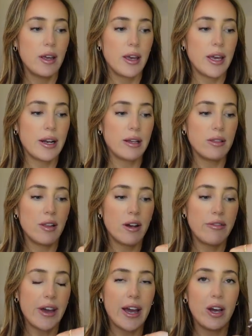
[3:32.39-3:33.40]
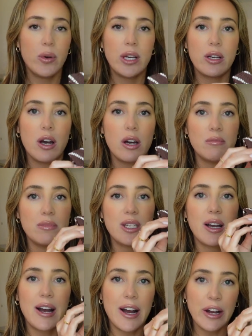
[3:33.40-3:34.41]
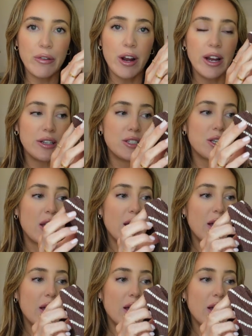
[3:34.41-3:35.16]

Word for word: And I love how it comes high rise.